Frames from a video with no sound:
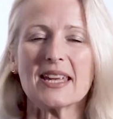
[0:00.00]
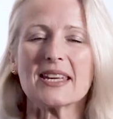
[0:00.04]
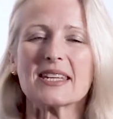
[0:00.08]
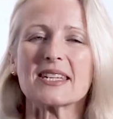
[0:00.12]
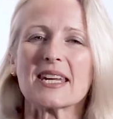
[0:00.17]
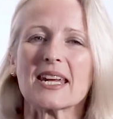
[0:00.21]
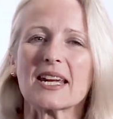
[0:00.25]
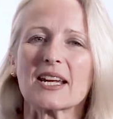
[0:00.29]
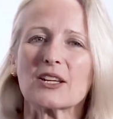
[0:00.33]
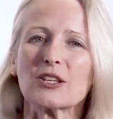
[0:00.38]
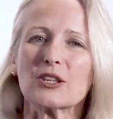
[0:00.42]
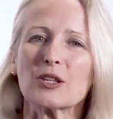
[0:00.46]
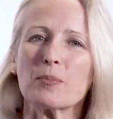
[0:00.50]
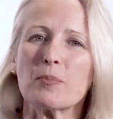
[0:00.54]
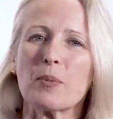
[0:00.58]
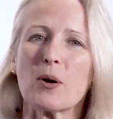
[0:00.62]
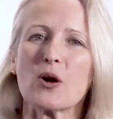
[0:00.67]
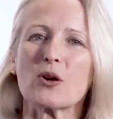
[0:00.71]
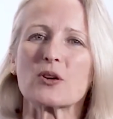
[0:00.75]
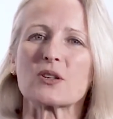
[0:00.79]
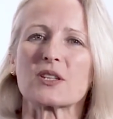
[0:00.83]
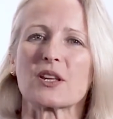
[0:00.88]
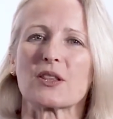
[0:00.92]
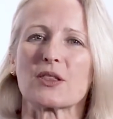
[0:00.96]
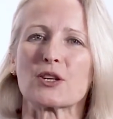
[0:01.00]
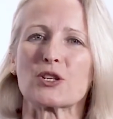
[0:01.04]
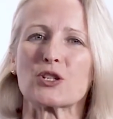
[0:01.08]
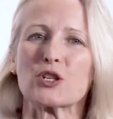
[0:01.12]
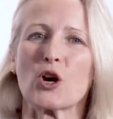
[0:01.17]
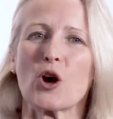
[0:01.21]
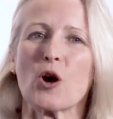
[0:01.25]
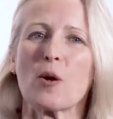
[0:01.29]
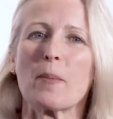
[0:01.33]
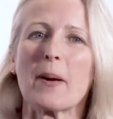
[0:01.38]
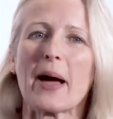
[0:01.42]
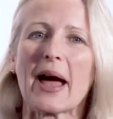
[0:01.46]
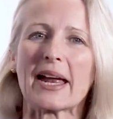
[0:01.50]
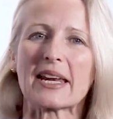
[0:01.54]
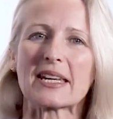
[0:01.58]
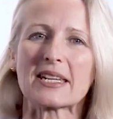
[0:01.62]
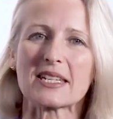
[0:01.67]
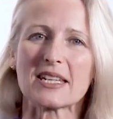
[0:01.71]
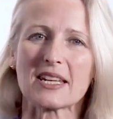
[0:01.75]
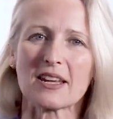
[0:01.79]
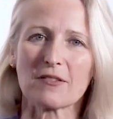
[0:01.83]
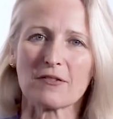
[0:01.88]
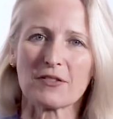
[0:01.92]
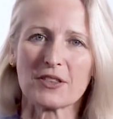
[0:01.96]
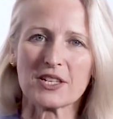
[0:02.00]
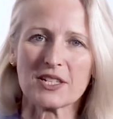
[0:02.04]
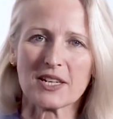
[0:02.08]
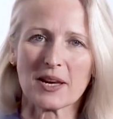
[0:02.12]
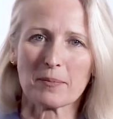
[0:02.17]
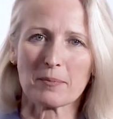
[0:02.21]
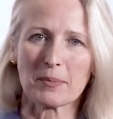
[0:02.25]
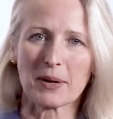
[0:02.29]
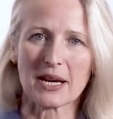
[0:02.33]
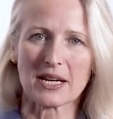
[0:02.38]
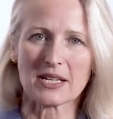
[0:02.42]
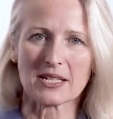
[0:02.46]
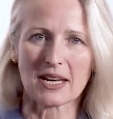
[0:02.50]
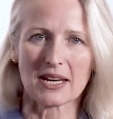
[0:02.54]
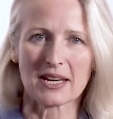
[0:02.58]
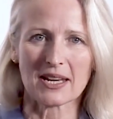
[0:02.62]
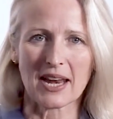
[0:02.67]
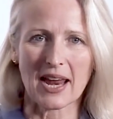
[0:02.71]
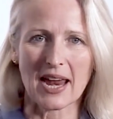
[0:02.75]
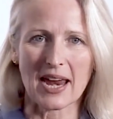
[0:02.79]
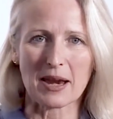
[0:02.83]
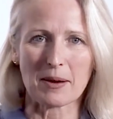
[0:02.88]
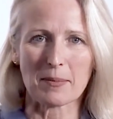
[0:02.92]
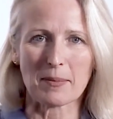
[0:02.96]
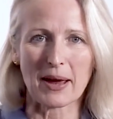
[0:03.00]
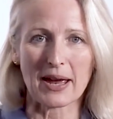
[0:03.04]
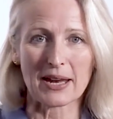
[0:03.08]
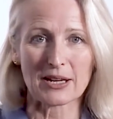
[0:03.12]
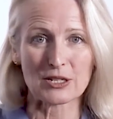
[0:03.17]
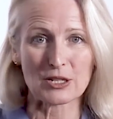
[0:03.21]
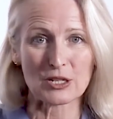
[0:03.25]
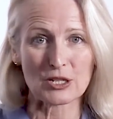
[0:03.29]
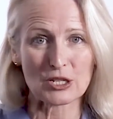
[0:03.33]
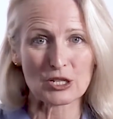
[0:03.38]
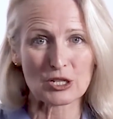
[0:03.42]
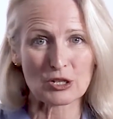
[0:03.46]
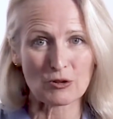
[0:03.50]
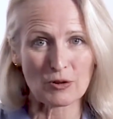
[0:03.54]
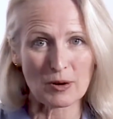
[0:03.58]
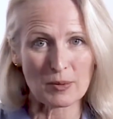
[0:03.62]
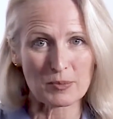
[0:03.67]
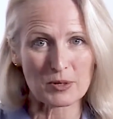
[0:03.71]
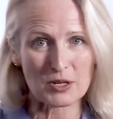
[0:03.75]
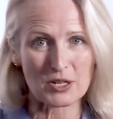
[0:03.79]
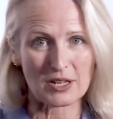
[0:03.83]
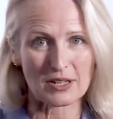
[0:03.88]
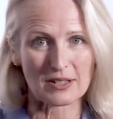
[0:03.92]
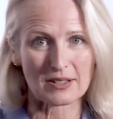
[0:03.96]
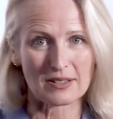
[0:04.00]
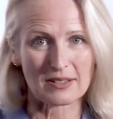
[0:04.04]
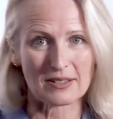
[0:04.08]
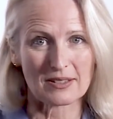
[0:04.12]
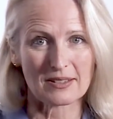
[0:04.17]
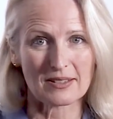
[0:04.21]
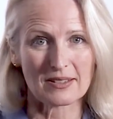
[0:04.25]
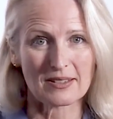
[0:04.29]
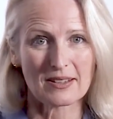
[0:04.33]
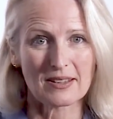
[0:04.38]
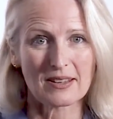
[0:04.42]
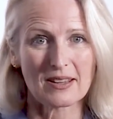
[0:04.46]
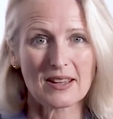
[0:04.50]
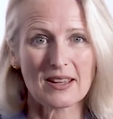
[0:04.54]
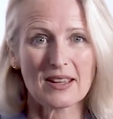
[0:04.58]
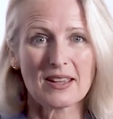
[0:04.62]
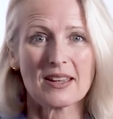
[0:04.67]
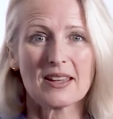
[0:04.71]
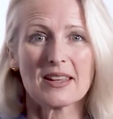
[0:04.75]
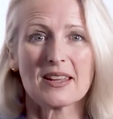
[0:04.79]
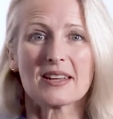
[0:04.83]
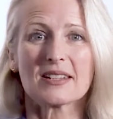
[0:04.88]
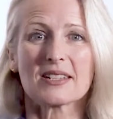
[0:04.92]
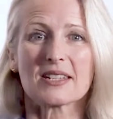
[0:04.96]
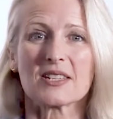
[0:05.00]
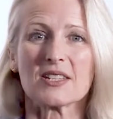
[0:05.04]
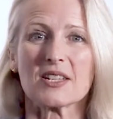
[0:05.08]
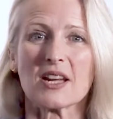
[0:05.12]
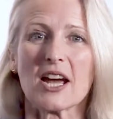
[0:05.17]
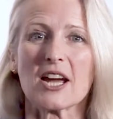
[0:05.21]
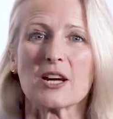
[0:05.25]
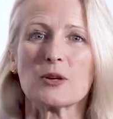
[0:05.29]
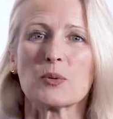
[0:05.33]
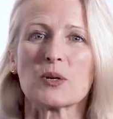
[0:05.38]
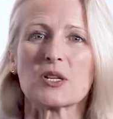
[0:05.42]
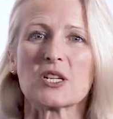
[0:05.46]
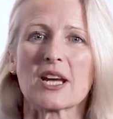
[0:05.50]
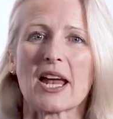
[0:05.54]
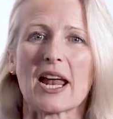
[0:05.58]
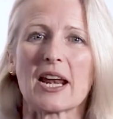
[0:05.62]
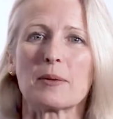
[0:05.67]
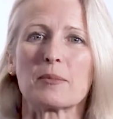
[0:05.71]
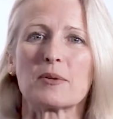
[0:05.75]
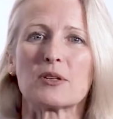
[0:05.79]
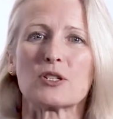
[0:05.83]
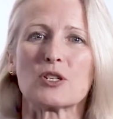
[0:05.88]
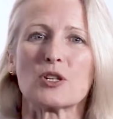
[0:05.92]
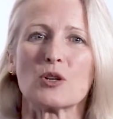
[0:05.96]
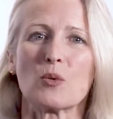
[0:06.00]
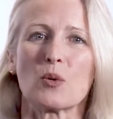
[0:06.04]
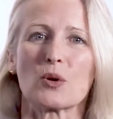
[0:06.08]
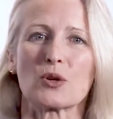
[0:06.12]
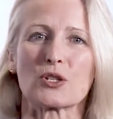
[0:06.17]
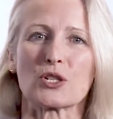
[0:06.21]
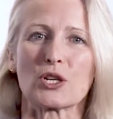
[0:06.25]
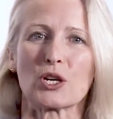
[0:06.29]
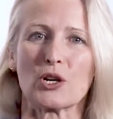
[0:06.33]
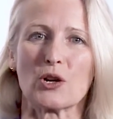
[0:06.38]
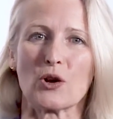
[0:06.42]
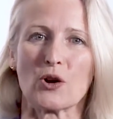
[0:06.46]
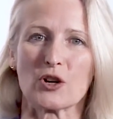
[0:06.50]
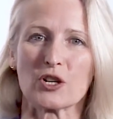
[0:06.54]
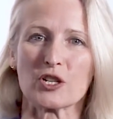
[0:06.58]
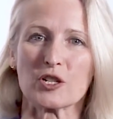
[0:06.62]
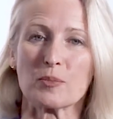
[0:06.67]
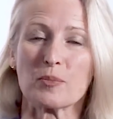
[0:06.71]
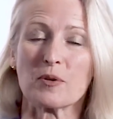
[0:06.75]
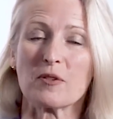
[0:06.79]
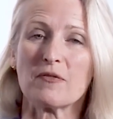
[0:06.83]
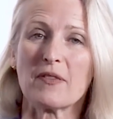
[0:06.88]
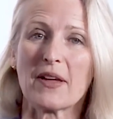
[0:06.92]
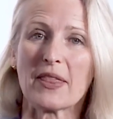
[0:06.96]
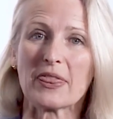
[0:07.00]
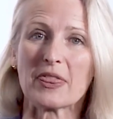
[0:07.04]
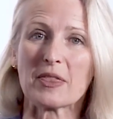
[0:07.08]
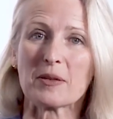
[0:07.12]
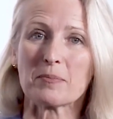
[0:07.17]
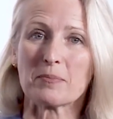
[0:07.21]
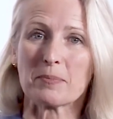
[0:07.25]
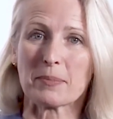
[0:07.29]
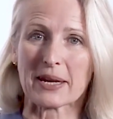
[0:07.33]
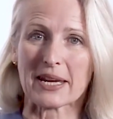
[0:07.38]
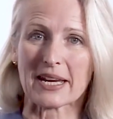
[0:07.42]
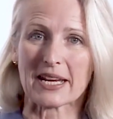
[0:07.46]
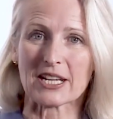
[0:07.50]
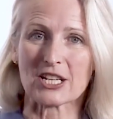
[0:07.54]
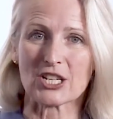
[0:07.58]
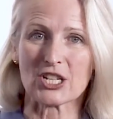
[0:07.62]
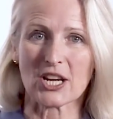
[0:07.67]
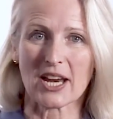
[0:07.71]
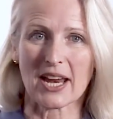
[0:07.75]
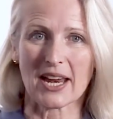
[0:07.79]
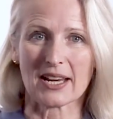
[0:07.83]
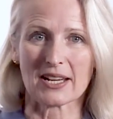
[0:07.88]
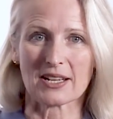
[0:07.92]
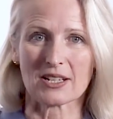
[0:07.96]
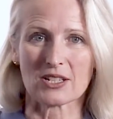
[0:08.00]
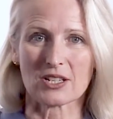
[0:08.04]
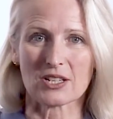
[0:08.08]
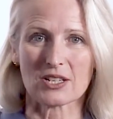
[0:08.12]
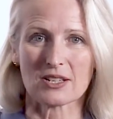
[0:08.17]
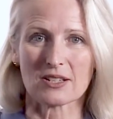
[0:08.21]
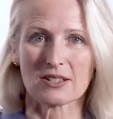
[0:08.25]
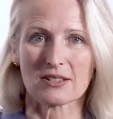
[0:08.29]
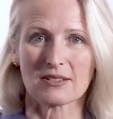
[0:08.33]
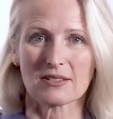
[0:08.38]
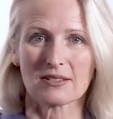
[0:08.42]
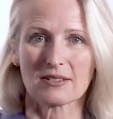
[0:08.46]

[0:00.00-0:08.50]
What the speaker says: Tick the box at the top and give the template a name and description. Decide which elements you want to lock to prevent them being changed.